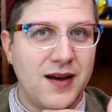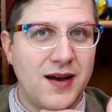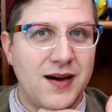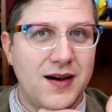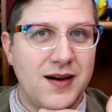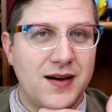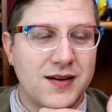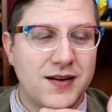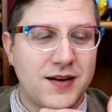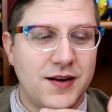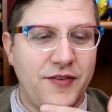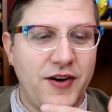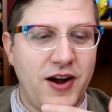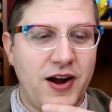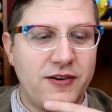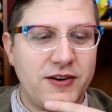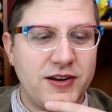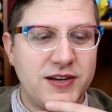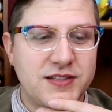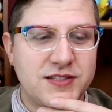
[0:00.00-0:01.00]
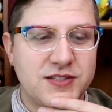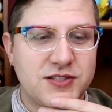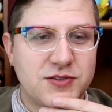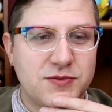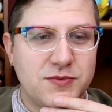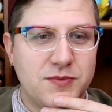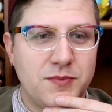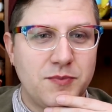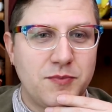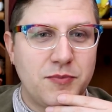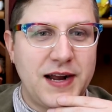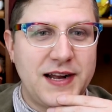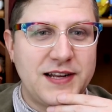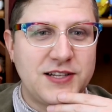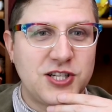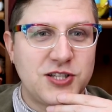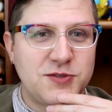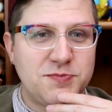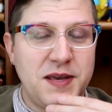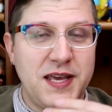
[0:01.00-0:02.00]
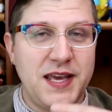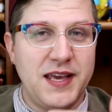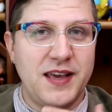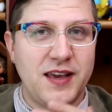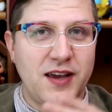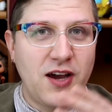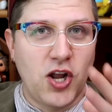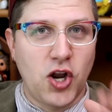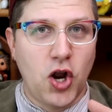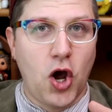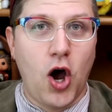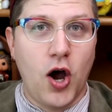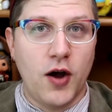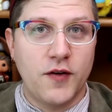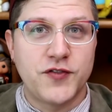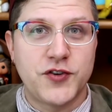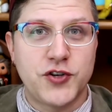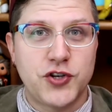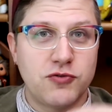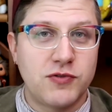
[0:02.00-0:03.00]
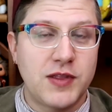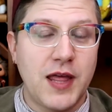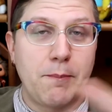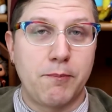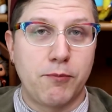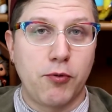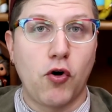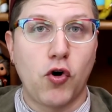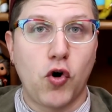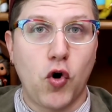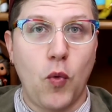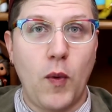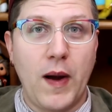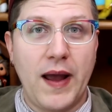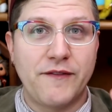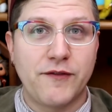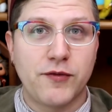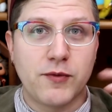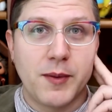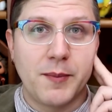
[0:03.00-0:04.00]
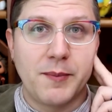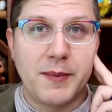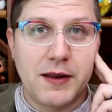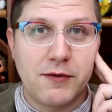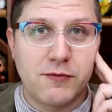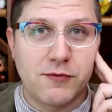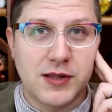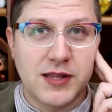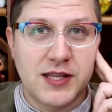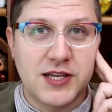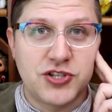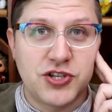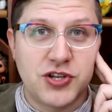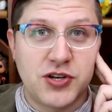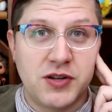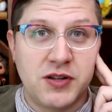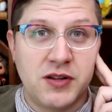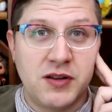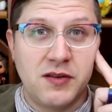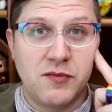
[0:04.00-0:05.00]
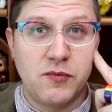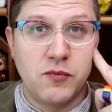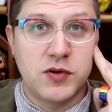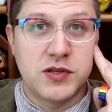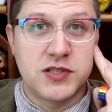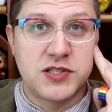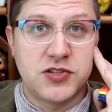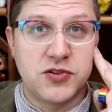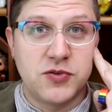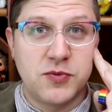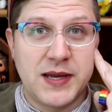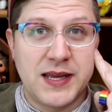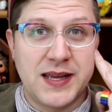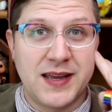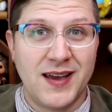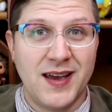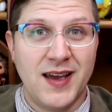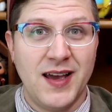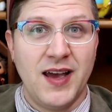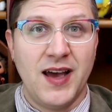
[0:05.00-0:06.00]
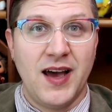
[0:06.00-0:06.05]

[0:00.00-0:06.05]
Kavarian's branch as being an offshoot that broke away from the main religion and was doing